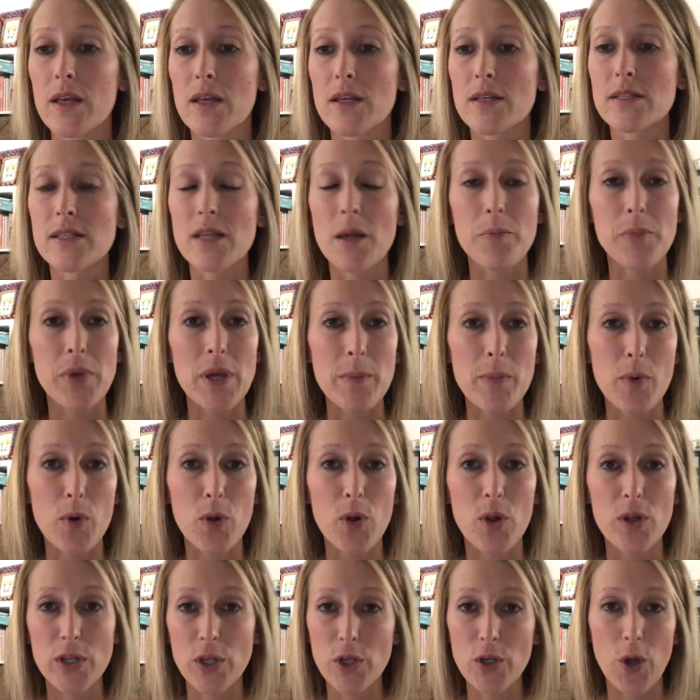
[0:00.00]
Some
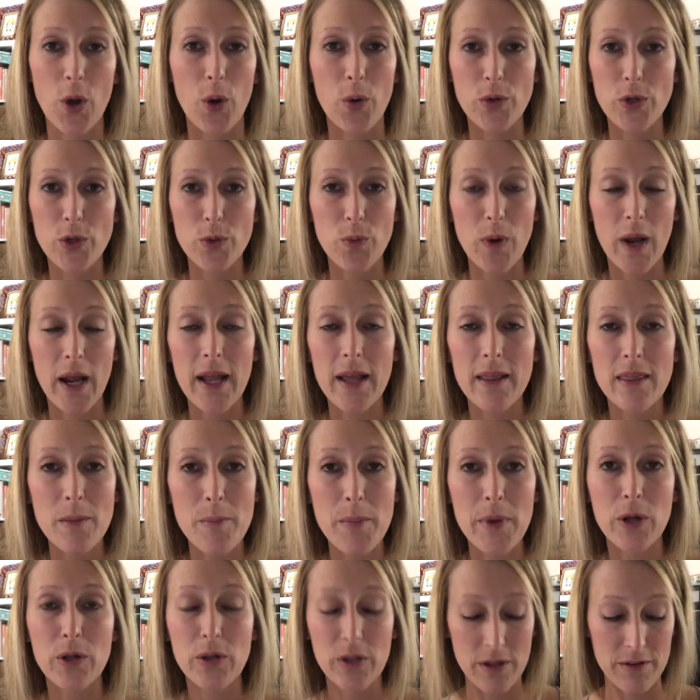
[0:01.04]
people, you know, you're right in the
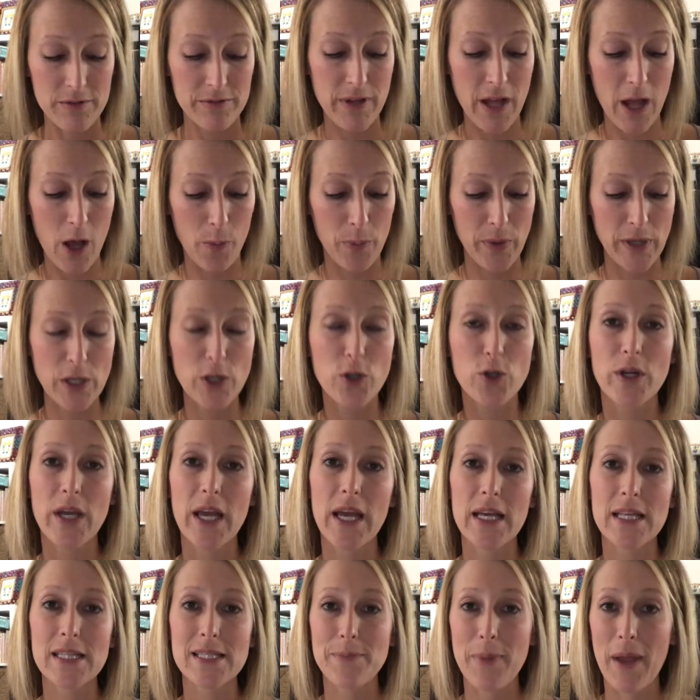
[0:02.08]
middle of helping your
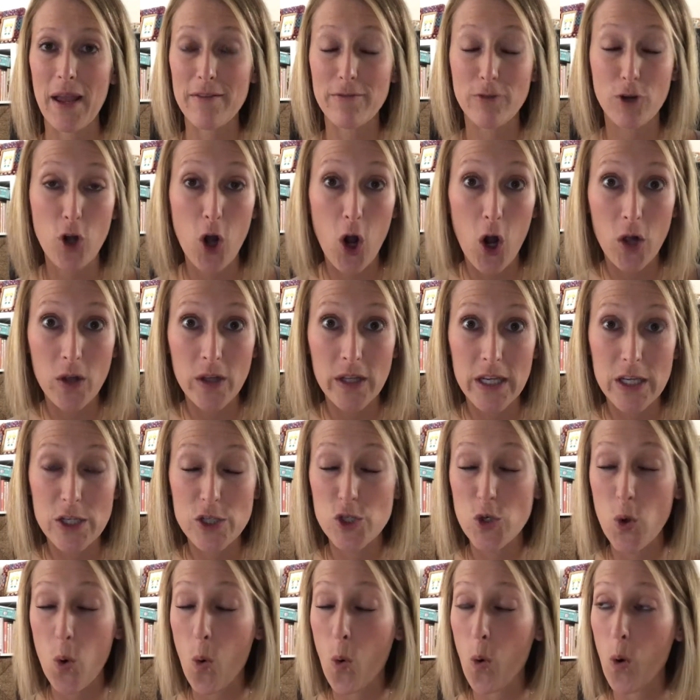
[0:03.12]
kids pay for
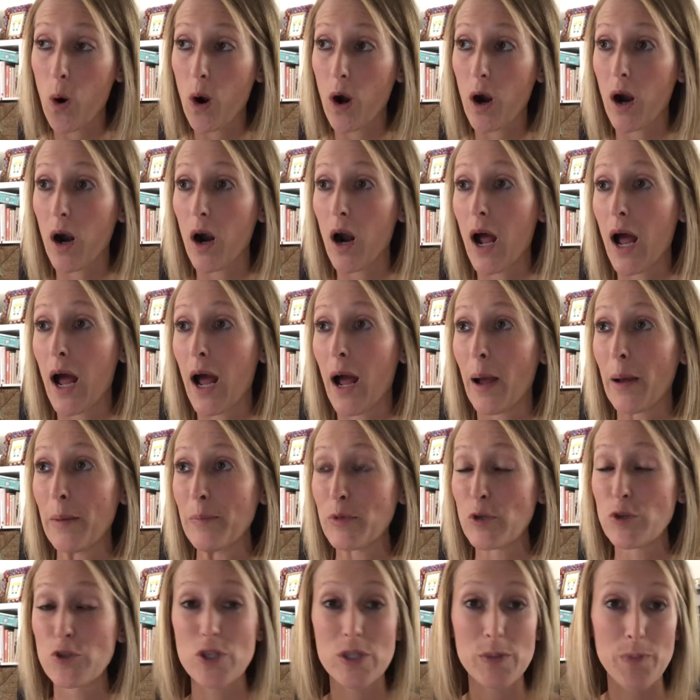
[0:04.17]
college, or
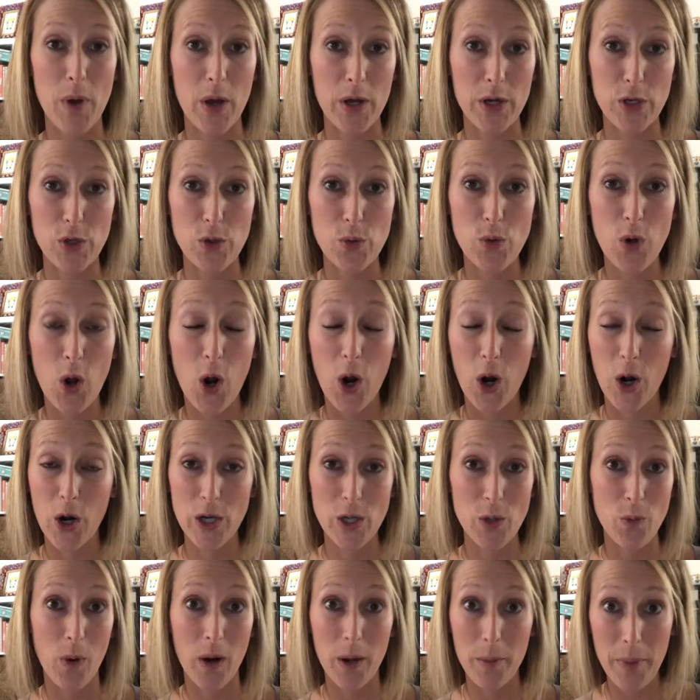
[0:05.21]
you just bought a new car and
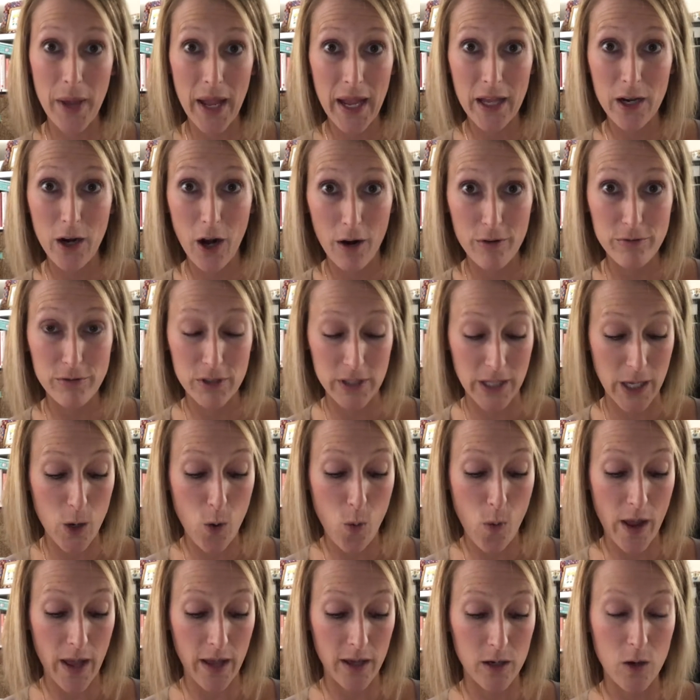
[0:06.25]
you want to pay it off really
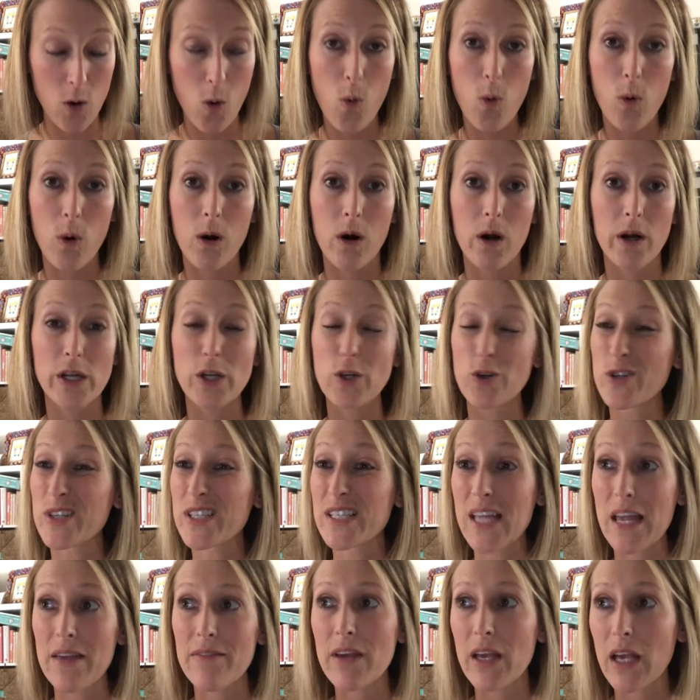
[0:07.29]
quick, or you're
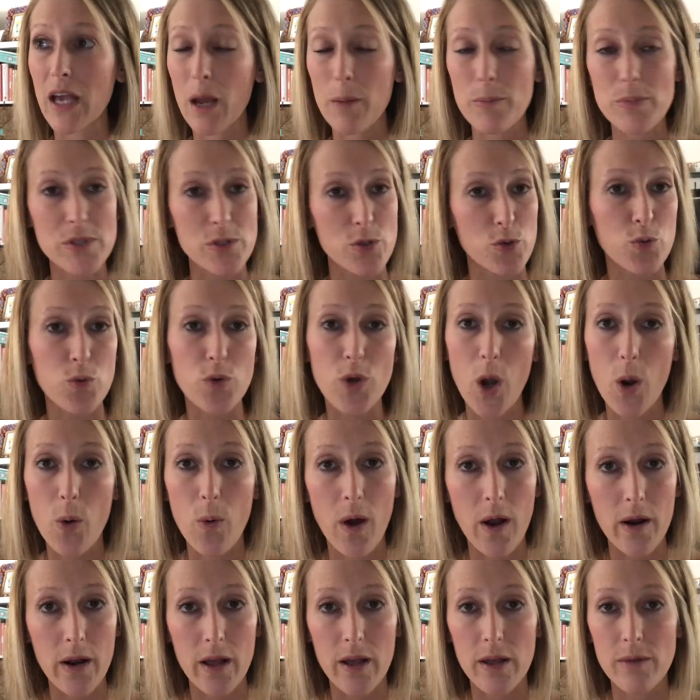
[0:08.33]
saving up to go
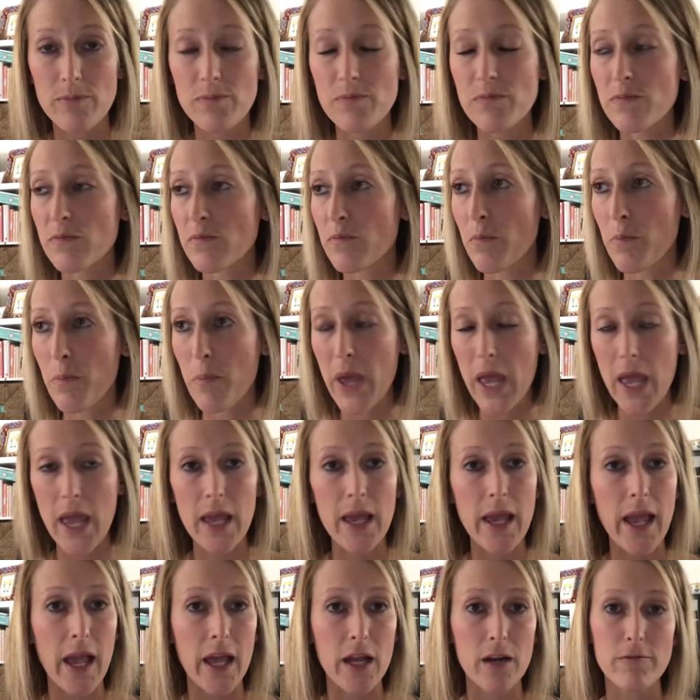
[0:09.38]
on a
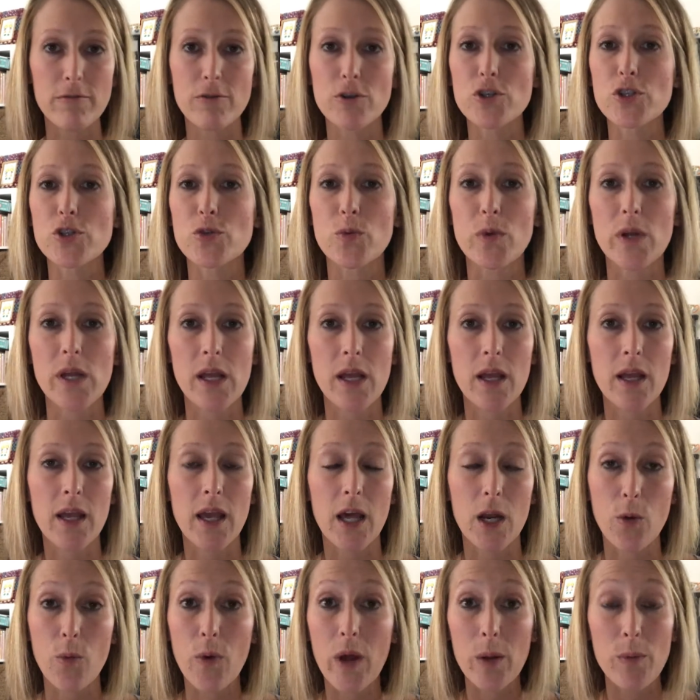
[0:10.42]
big anniversary
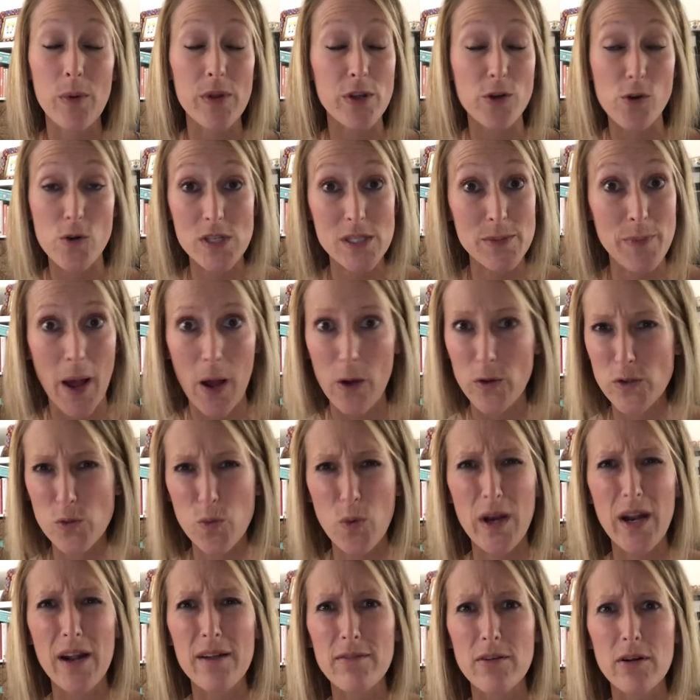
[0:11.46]
getaway with your spouse,
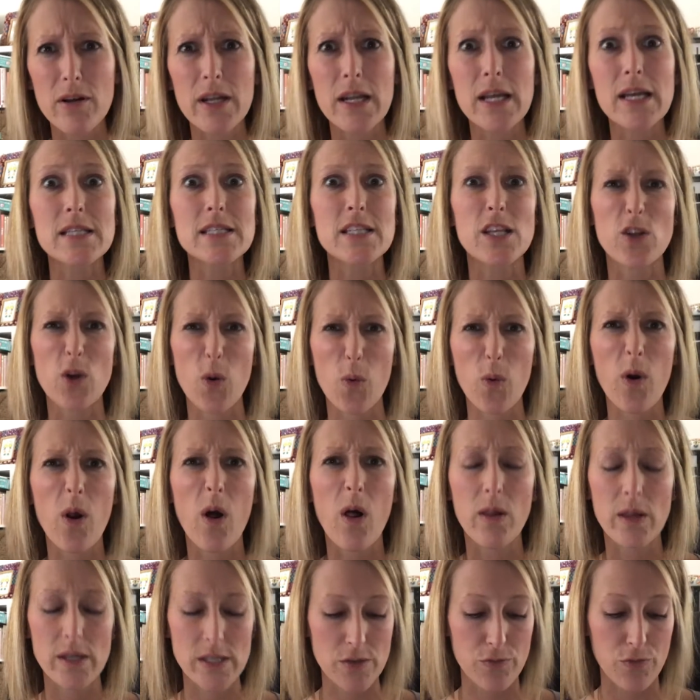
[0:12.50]
whatever it is, we're
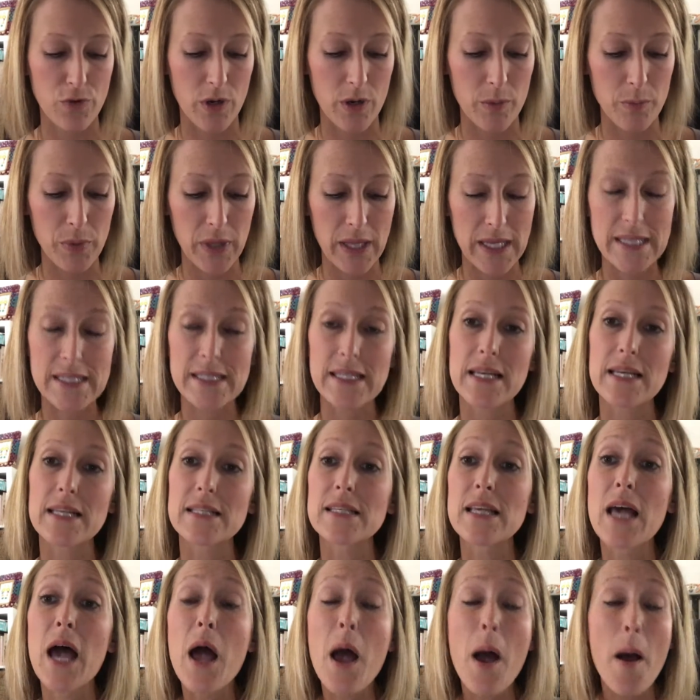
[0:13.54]
all in different
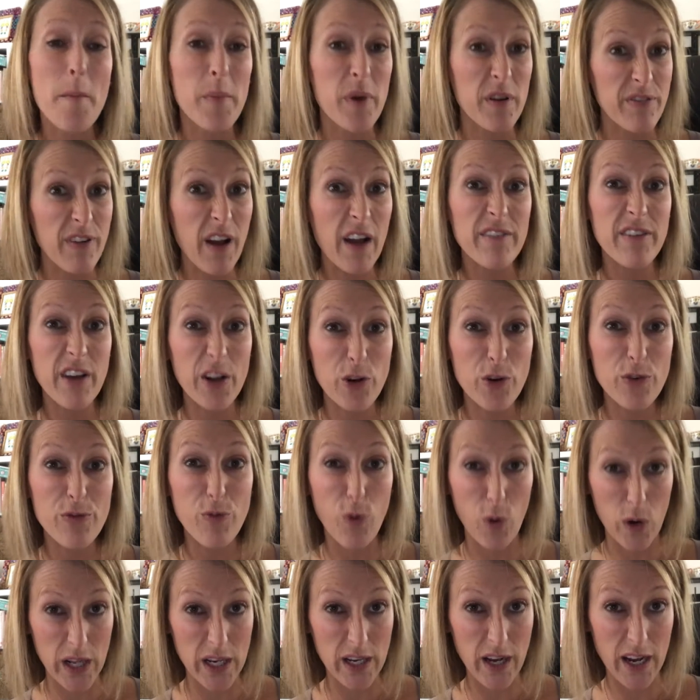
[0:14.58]
places. But
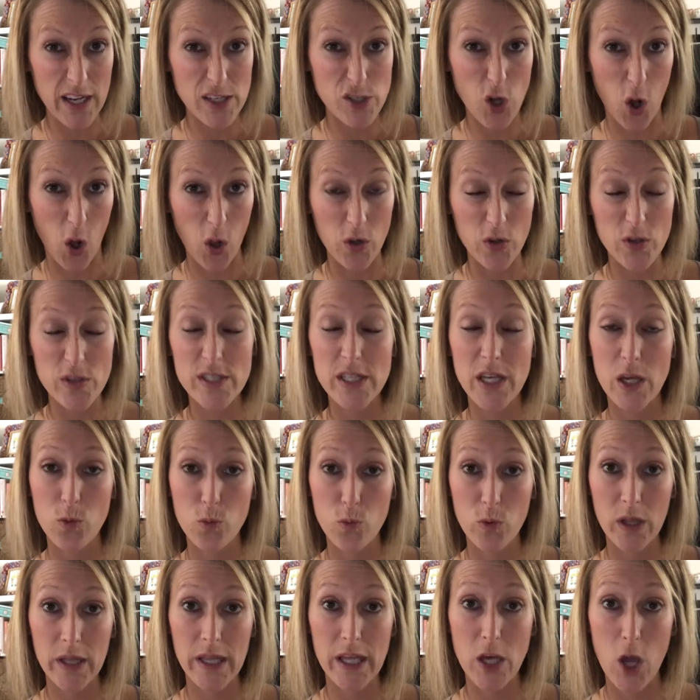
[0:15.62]
$549
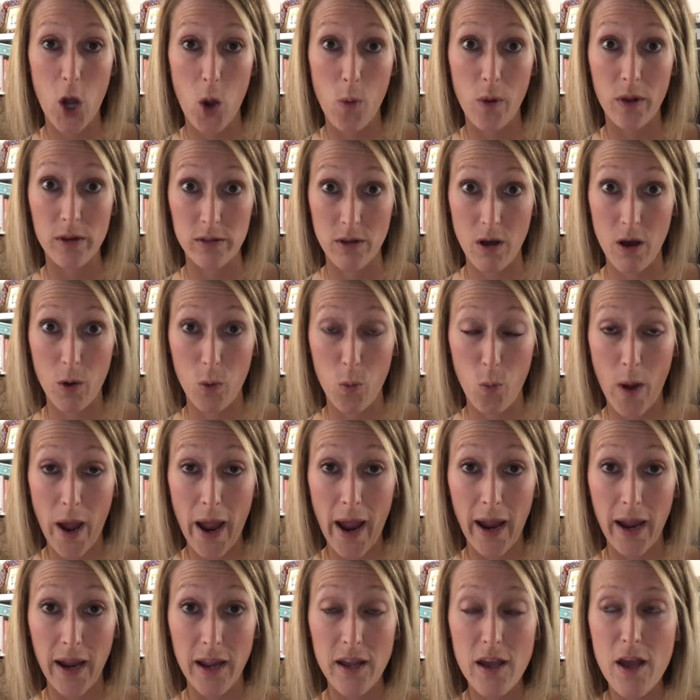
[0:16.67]
can really go a long
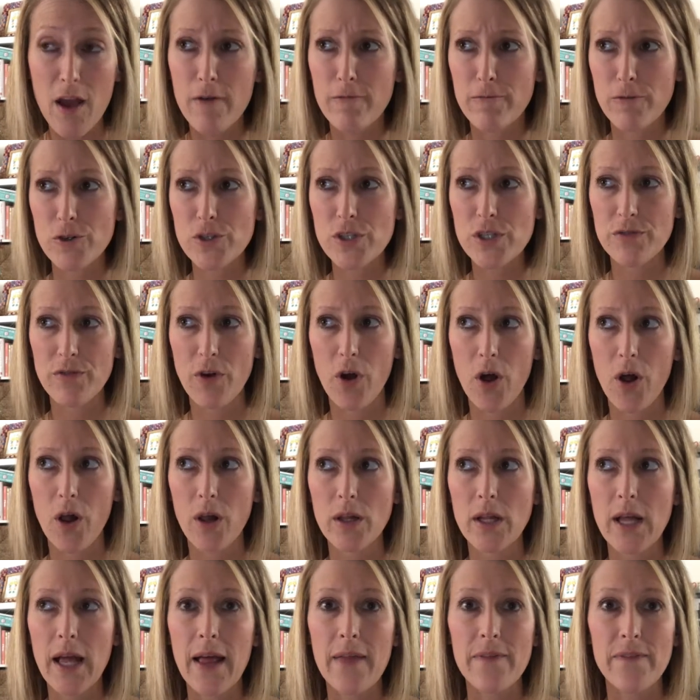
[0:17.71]
way. First of
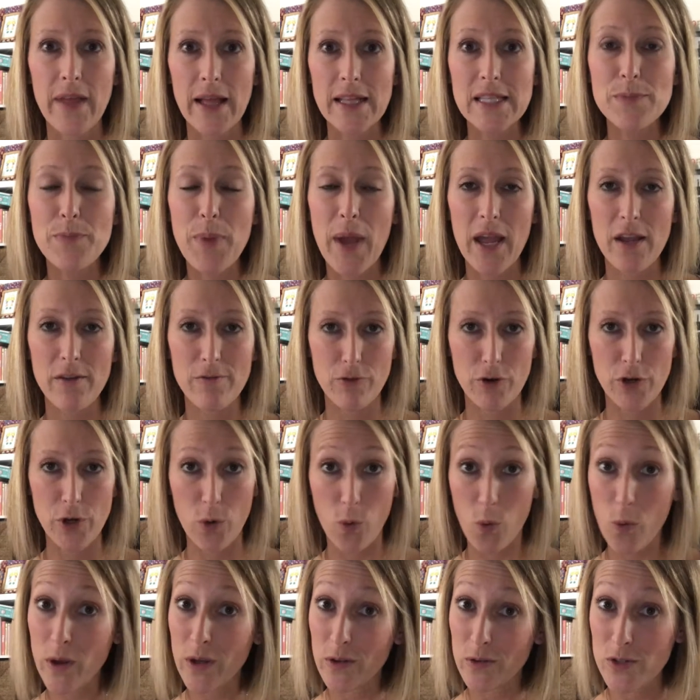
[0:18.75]
all, that's paying for
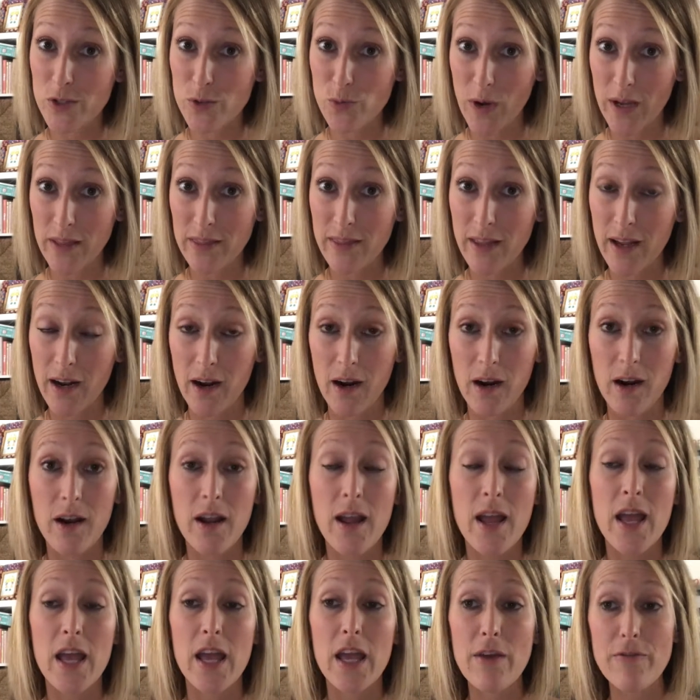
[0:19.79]
your oils right there.
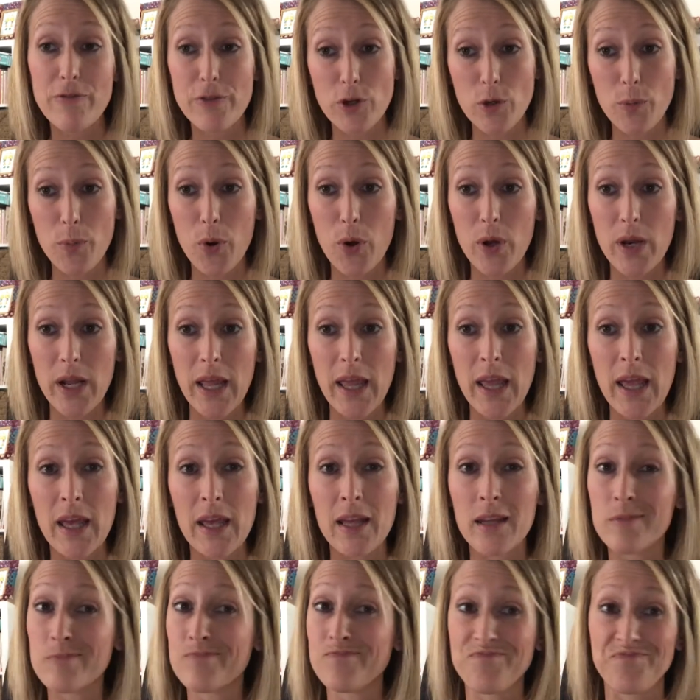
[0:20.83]
If you're putting
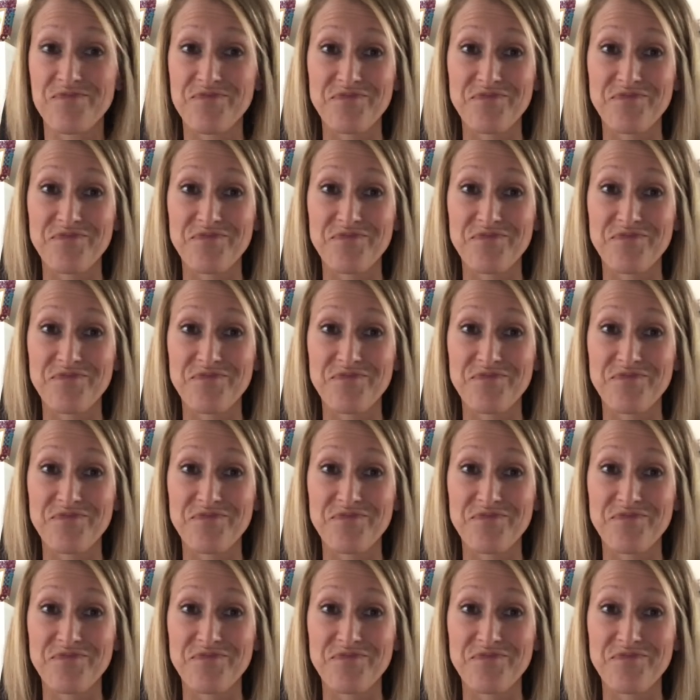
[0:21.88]
in,